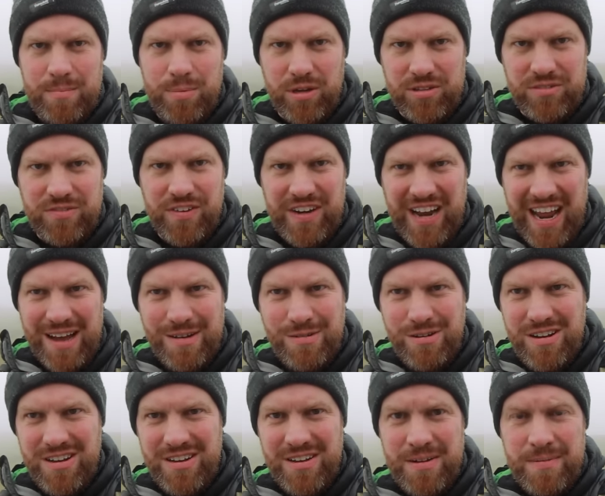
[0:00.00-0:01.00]
But for now,
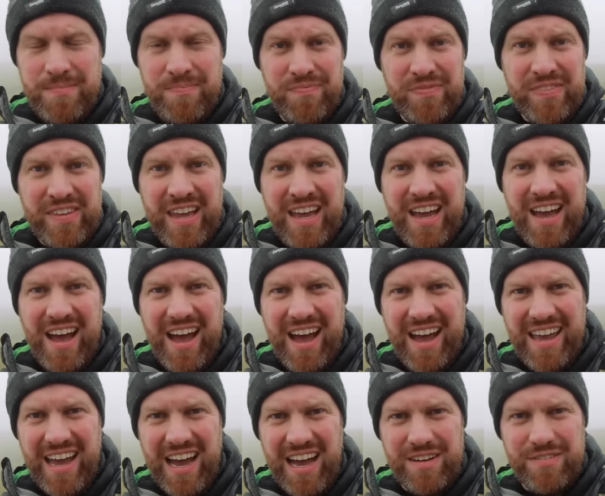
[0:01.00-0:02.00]

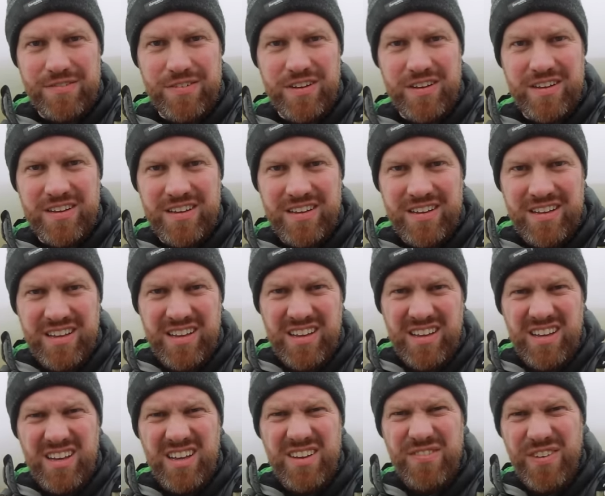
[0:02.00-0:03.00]
I have
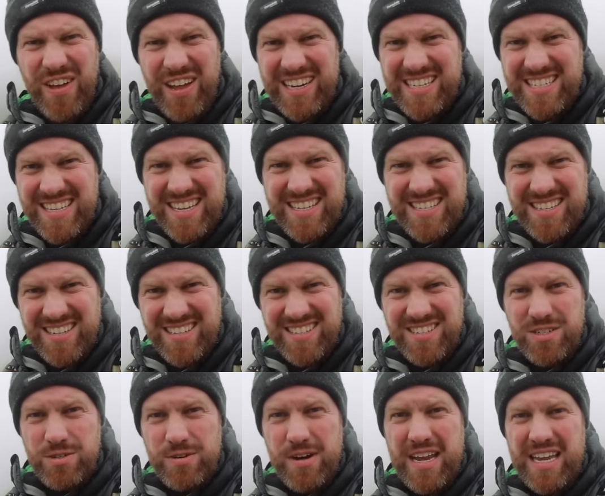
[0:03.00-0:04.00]
a fairly
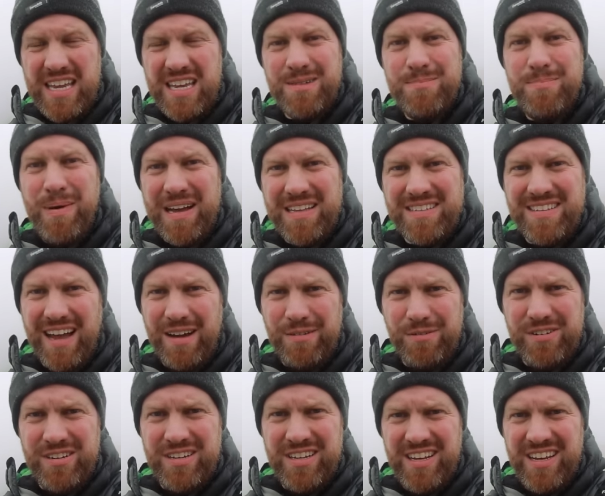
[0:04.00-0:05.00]
decent trek back down,
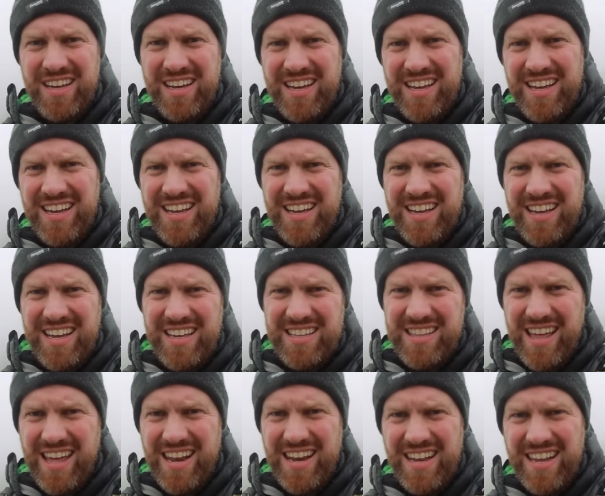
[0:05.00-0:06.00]
and
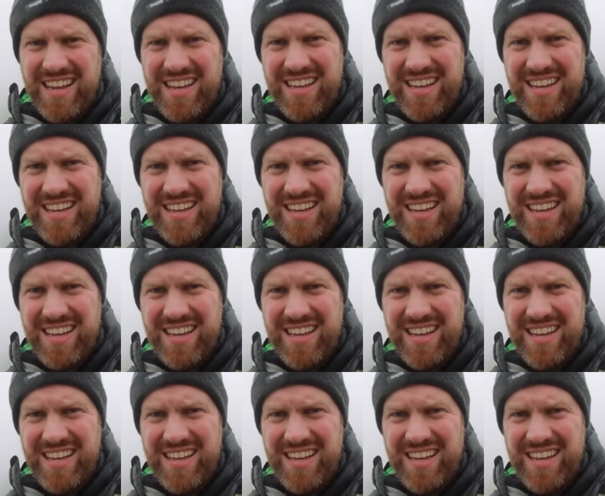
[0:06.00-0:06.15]
then,